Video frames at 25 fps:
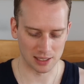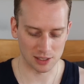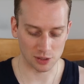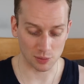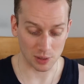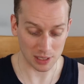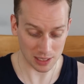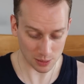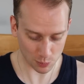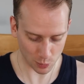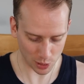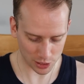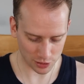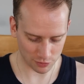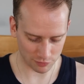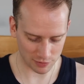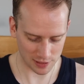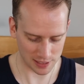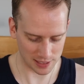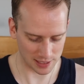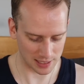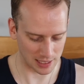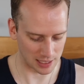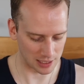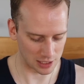So I didn't want to
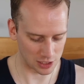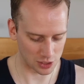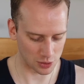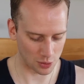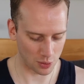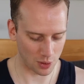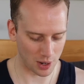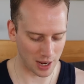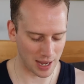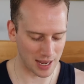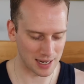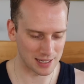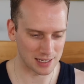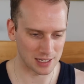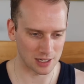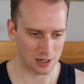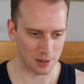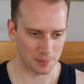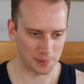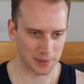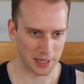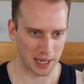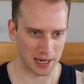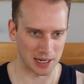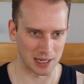risk it. So I ended
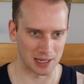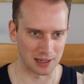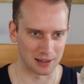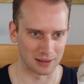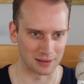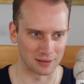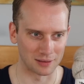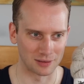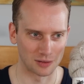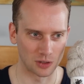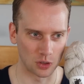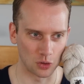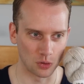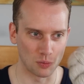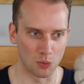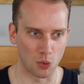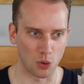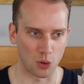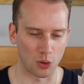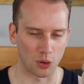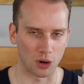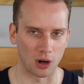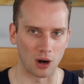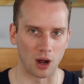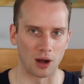up getting 2
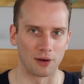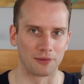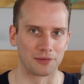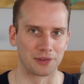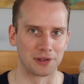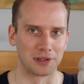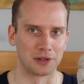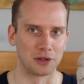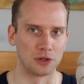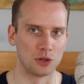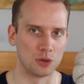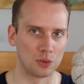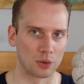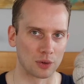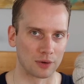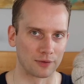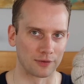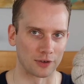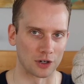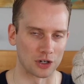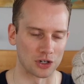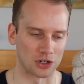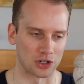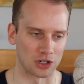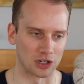more of the newer
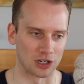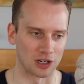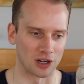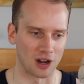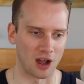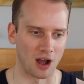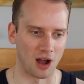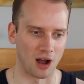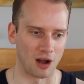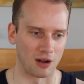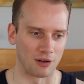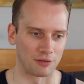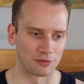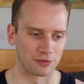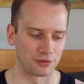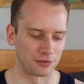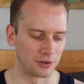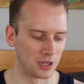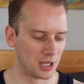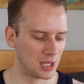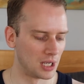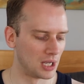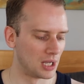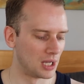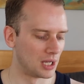version of
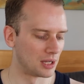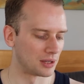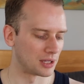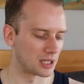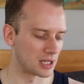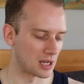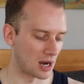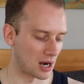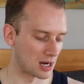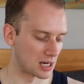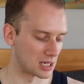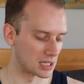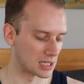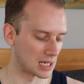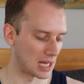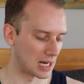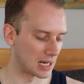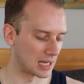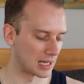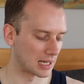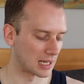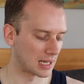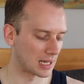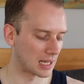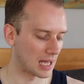the
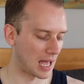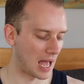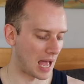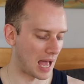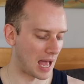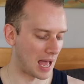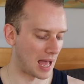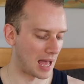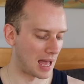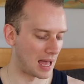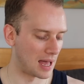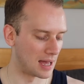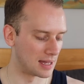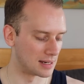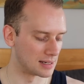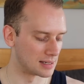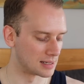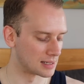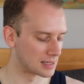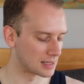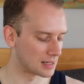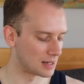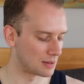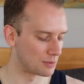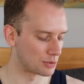Yarnadelic,
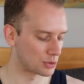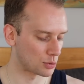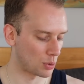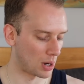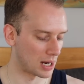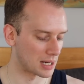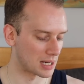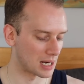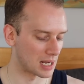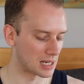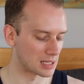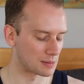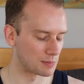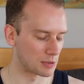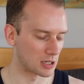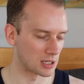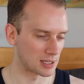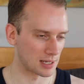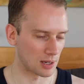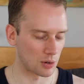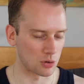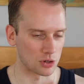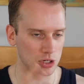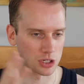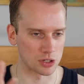and it was quite nice because
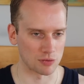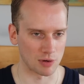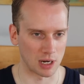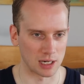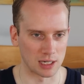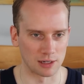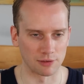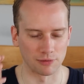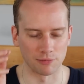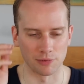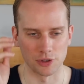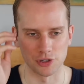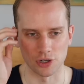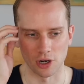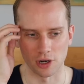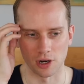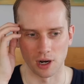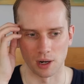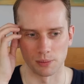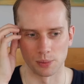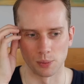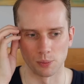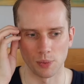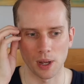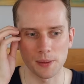I ordered directly from the John
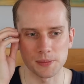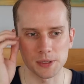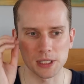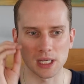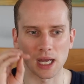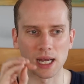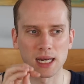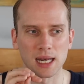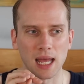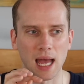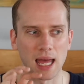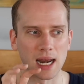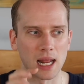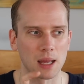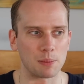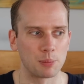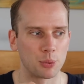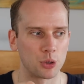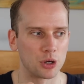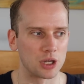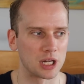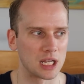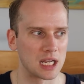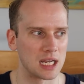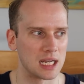Arbon website, and I
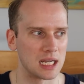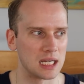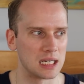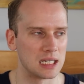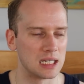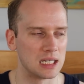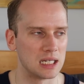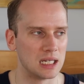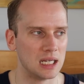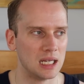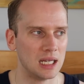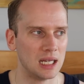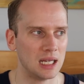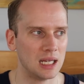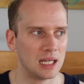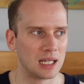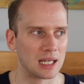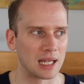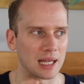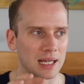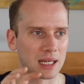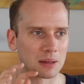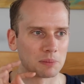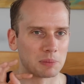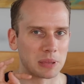put in
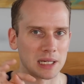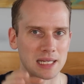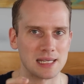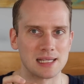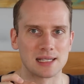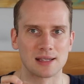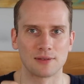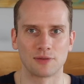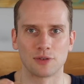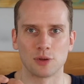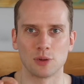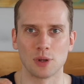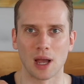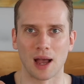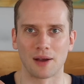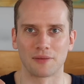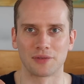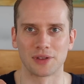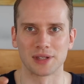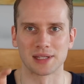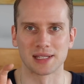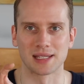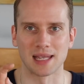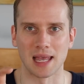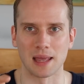like, please, if you have
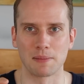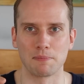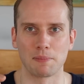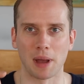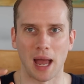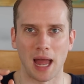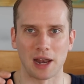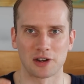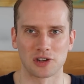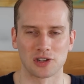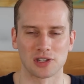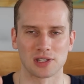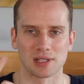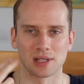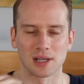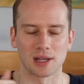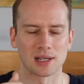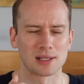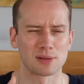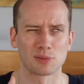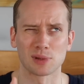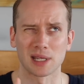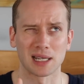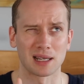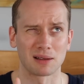the same batches,
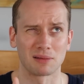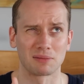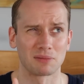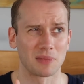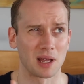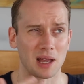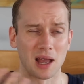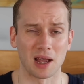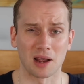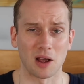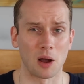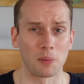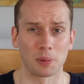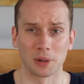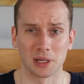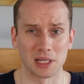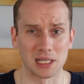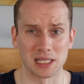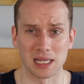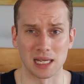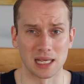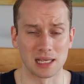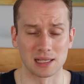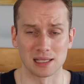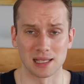because it was like a couple of
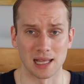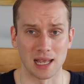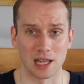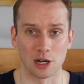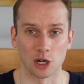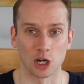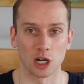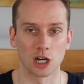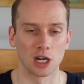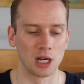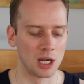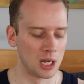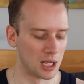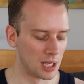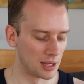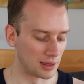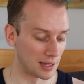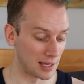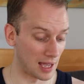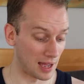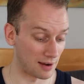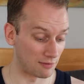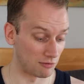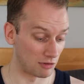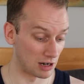days later,
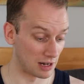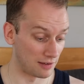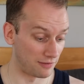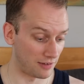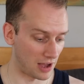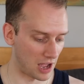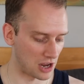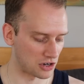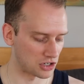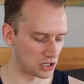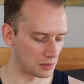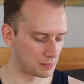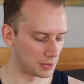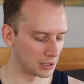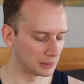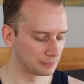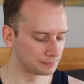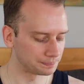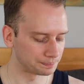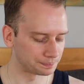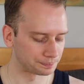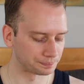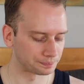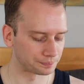they had really fast shipping.